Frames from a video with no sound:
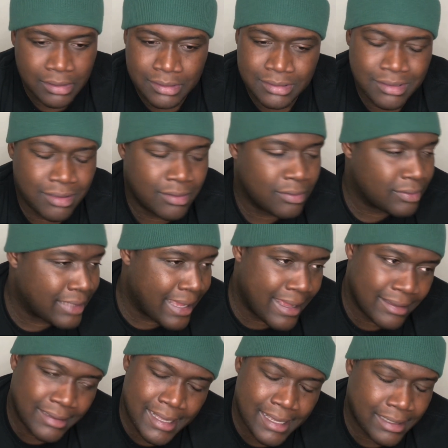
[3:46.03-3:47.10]
So
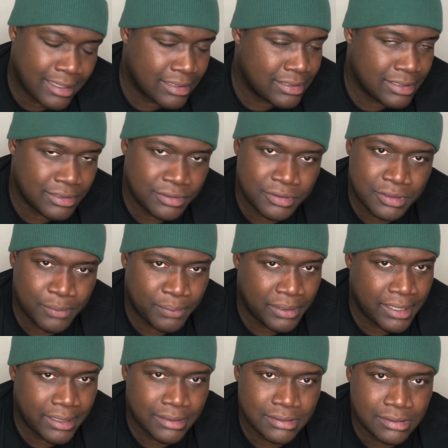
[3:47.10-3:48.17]
that continues to
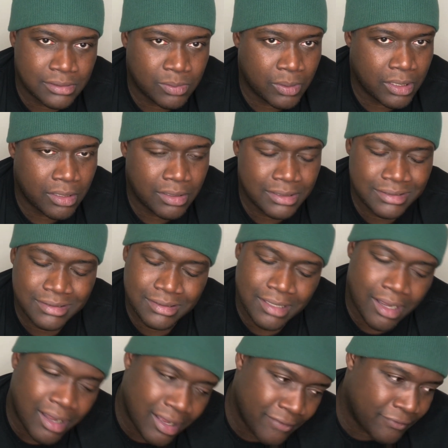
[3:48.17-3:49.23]
plague us as well. It's the
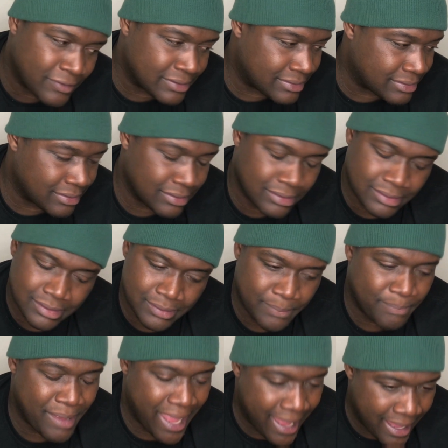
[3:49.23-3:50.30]
offense looked
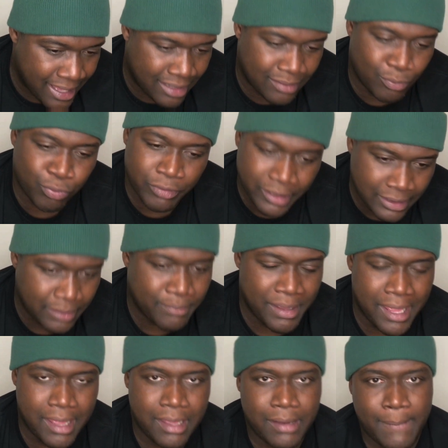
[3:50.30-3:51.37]
bad, really
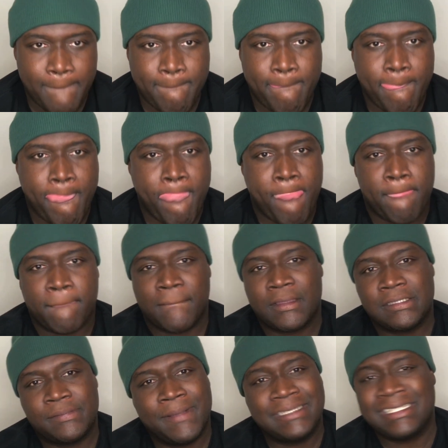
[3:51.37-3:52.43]
bad,
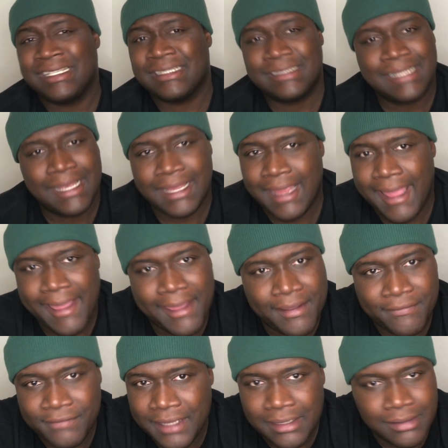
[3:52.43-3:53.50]
especially in the second
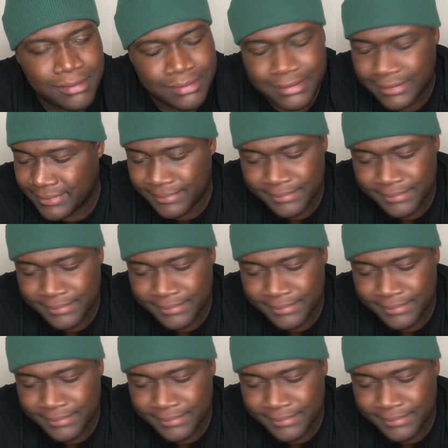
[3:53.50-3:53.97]
half. They looked